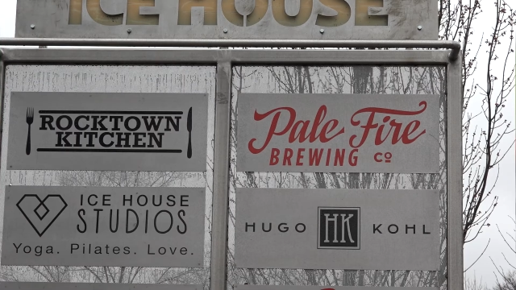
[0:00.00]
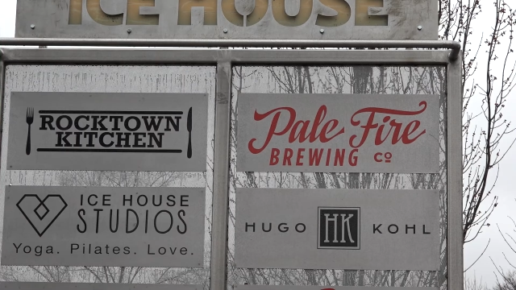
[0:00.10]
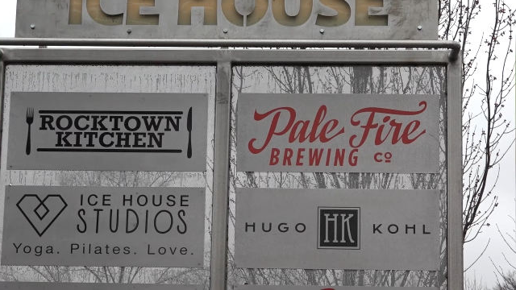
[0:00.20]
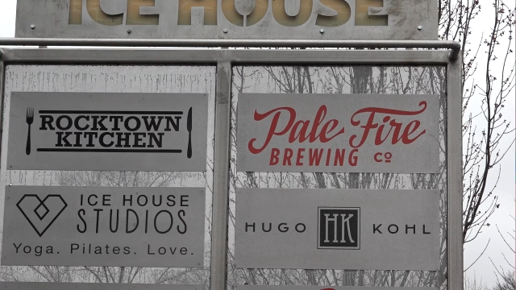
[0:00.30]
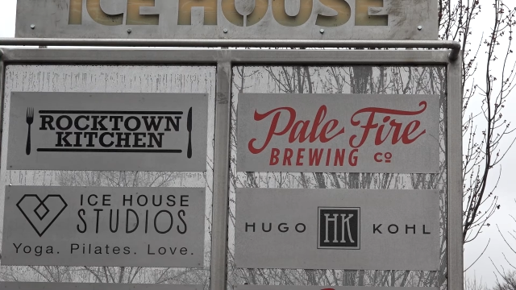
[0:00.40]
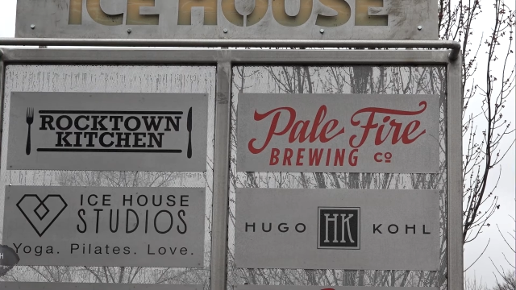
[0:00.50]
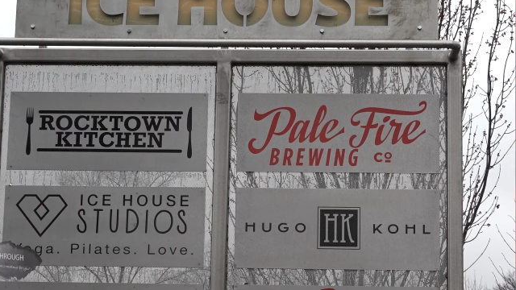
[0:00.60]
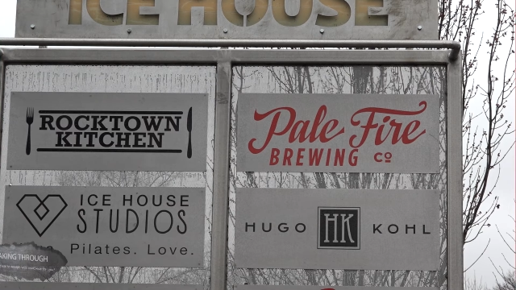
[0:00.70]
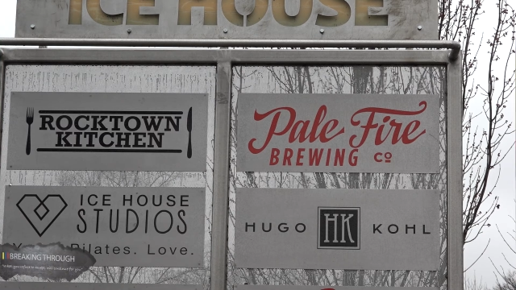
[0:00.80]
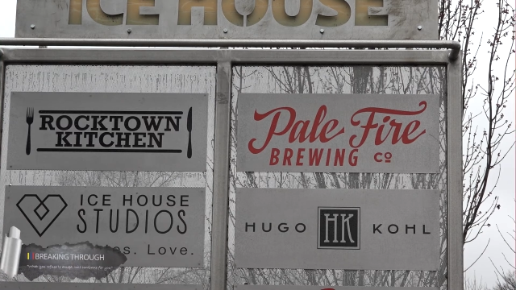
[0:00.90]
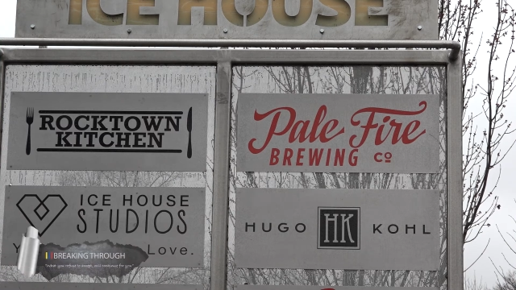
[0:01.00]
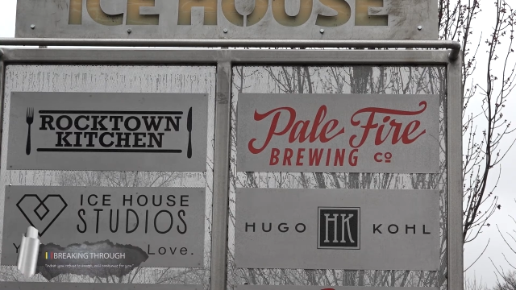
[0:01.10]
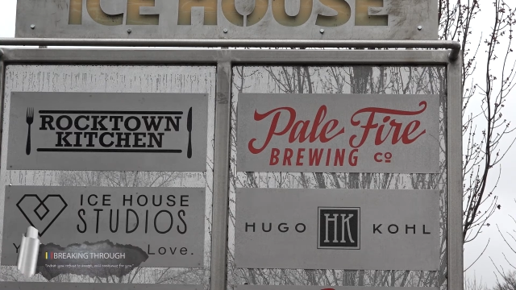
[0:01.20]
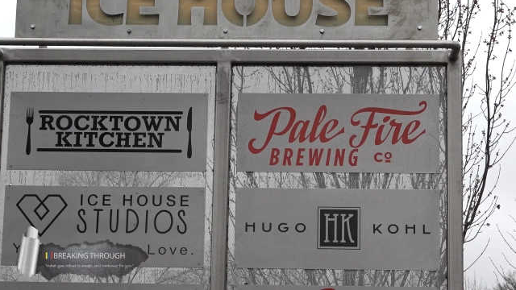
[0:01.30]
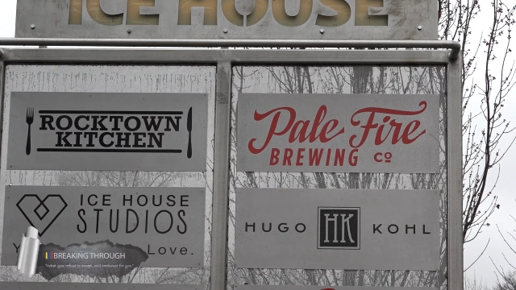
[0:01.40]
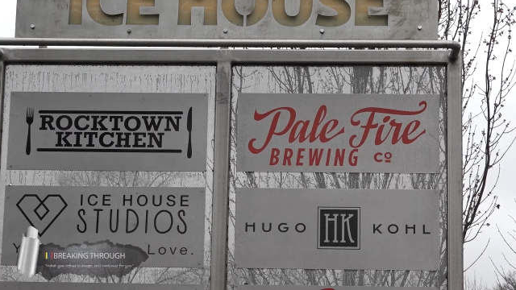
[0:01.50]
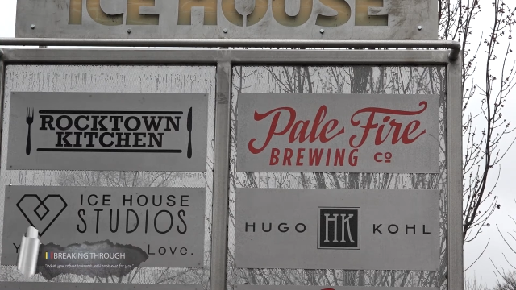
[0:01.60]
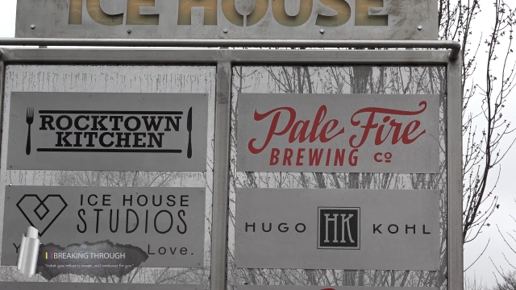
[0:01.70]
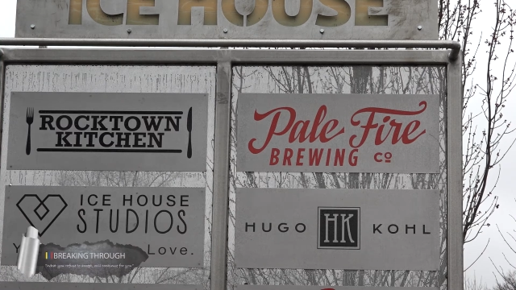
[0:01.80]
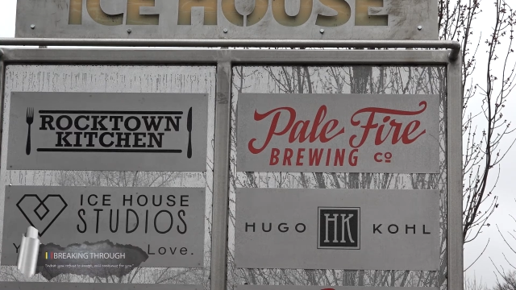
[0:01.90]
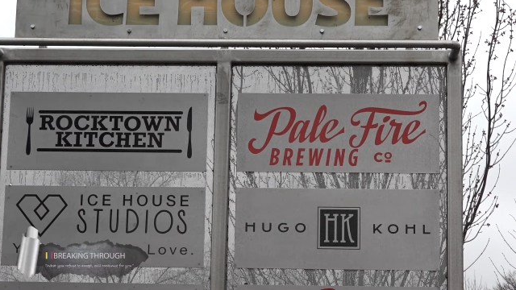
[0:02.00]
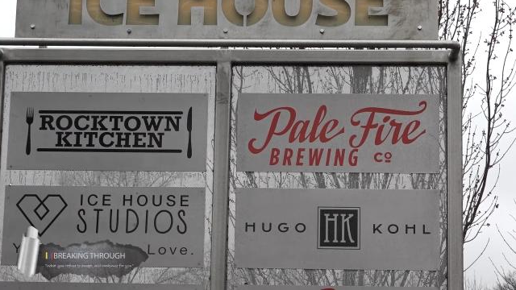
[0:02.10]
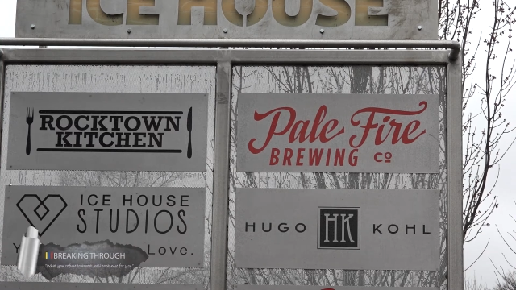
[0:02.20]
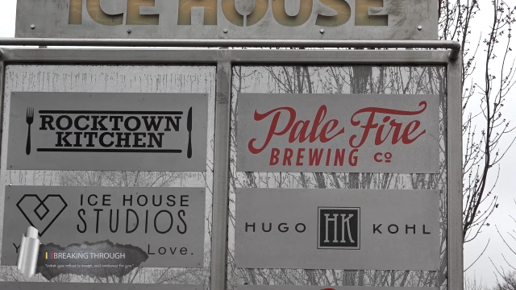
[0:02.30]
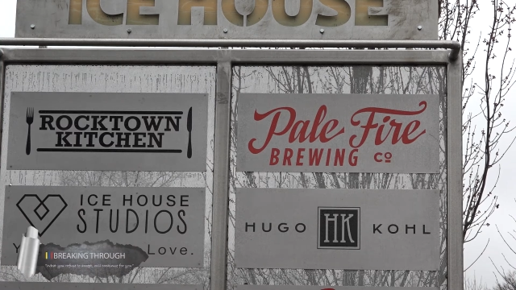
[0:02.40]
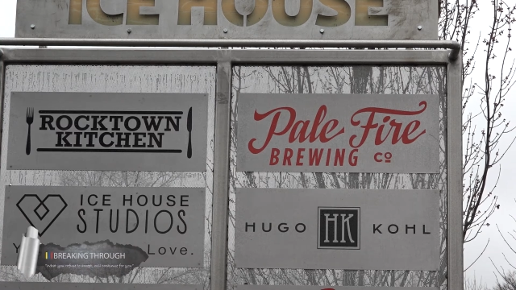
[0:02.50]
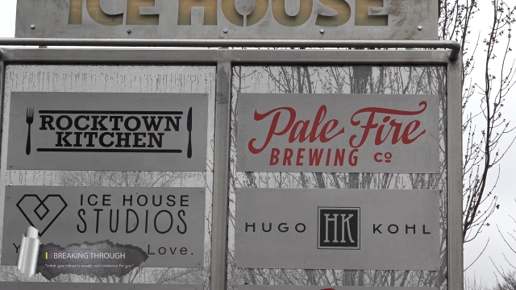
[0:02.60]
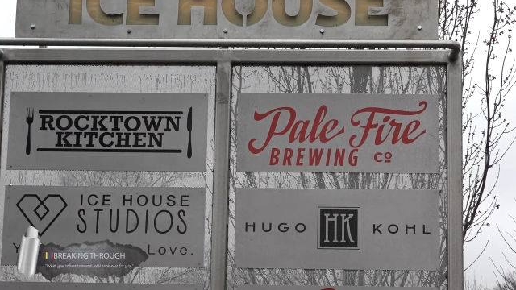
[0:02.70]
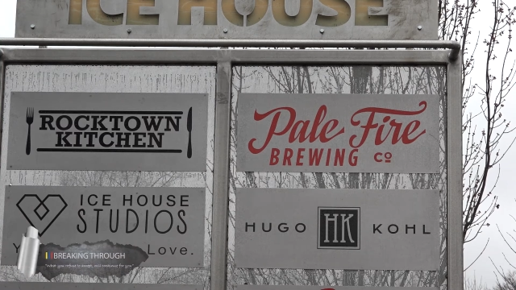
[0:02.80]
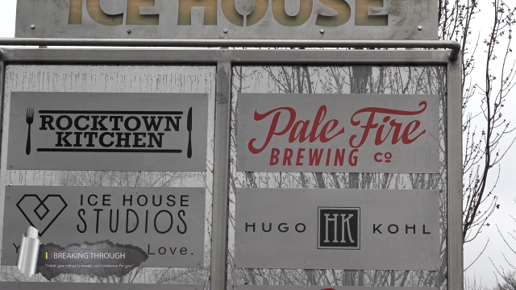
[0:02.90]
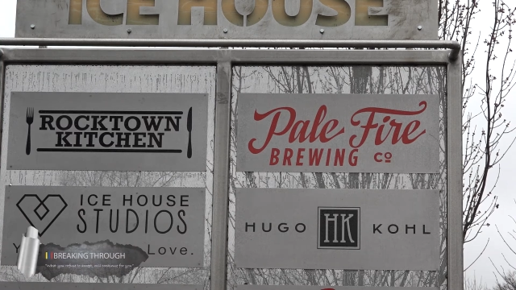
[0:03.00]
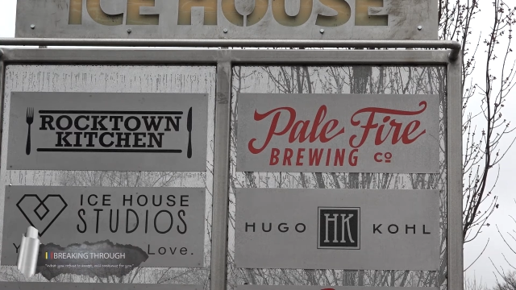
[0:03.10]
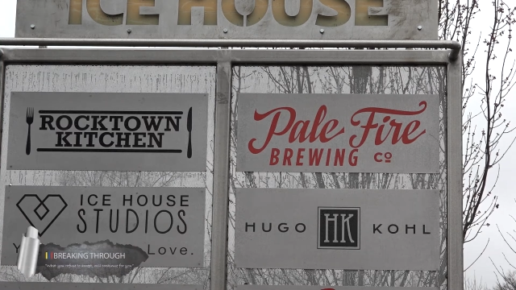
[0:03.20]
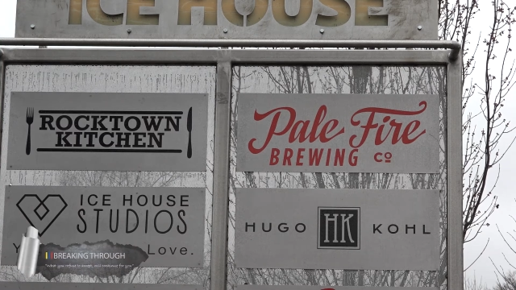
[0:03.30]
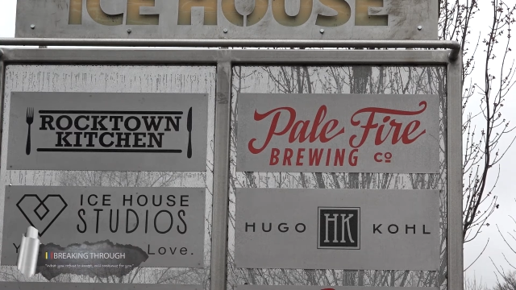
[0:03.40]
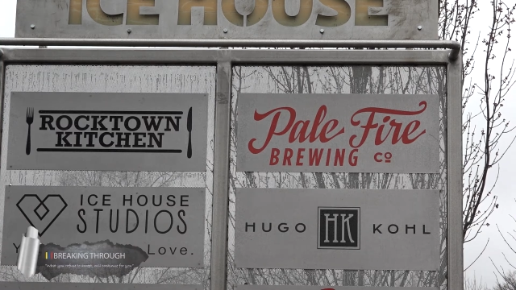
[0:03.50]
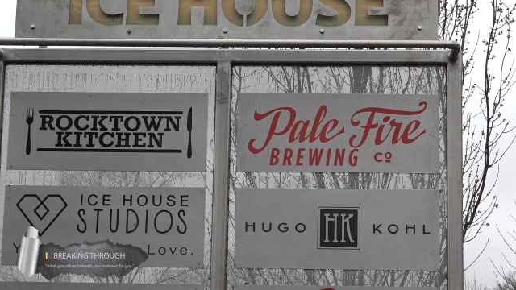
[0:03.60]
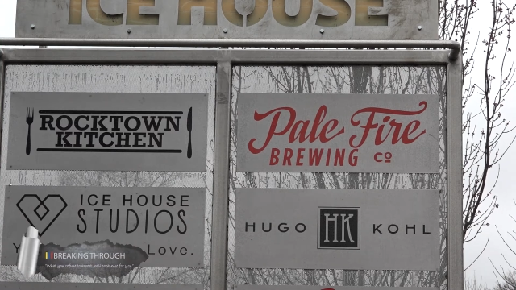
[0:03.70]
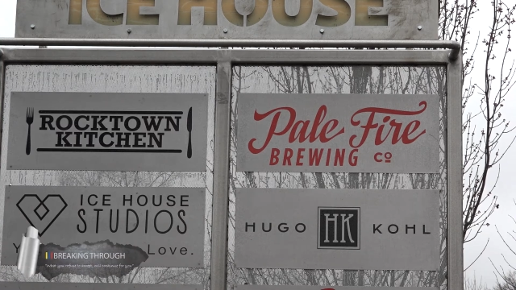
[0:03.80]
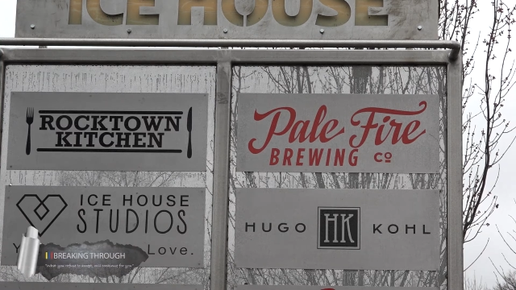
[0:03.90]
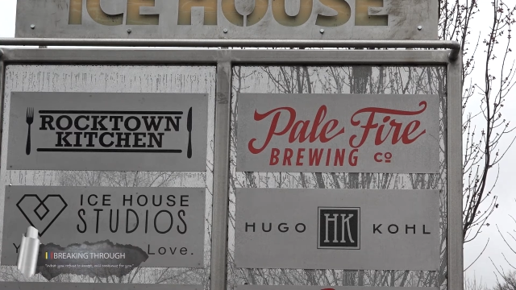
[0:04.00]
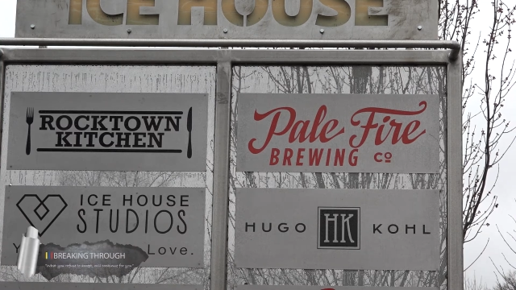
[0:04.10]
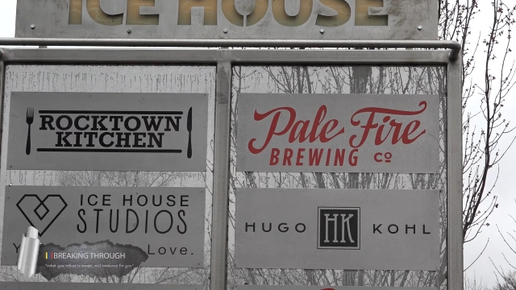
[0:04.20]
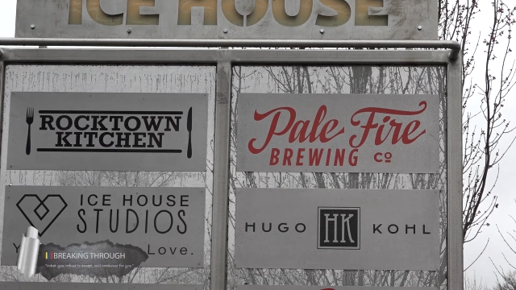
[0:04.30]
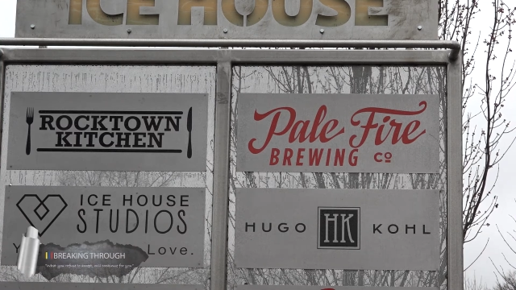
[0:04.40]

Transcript: Nobody's mouth can be seen.